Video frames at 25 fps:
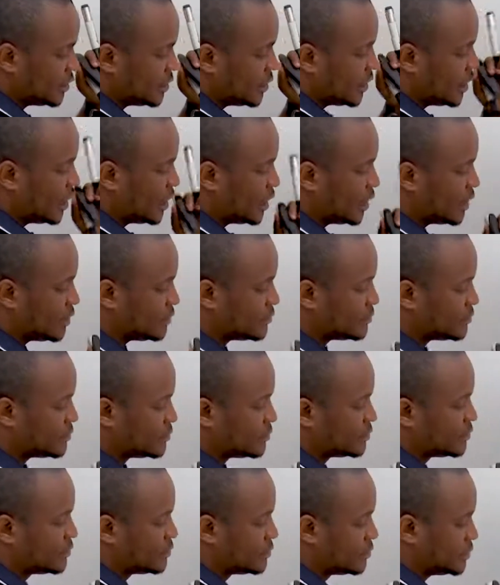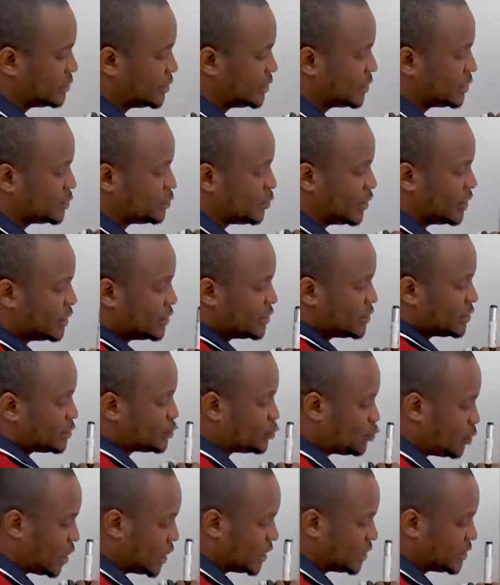when this is
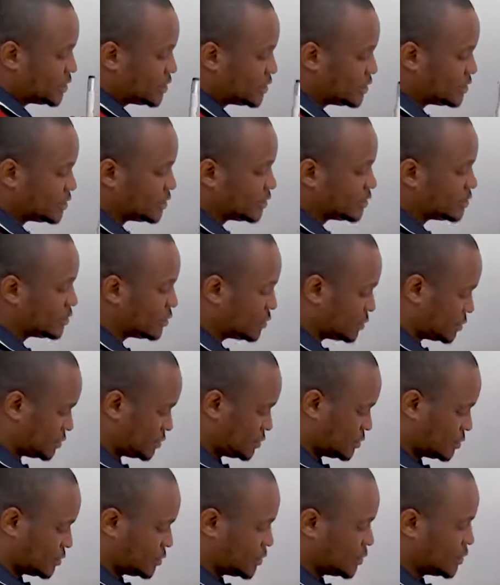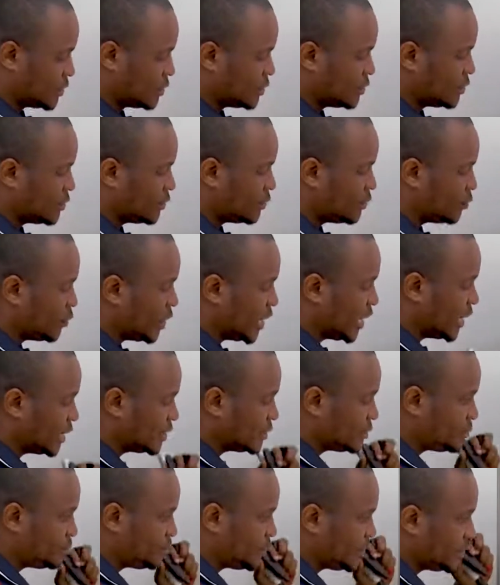1, this is 0.
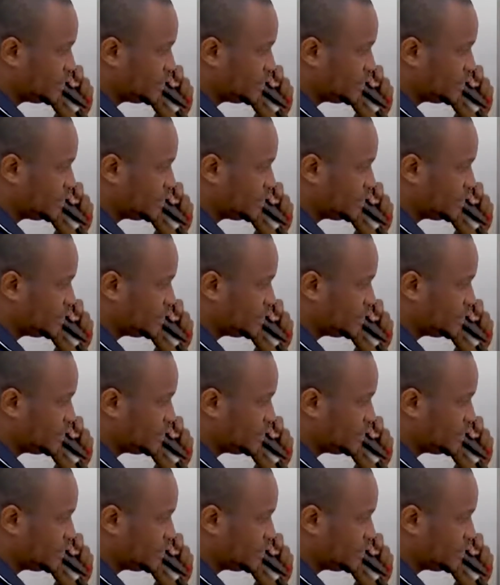When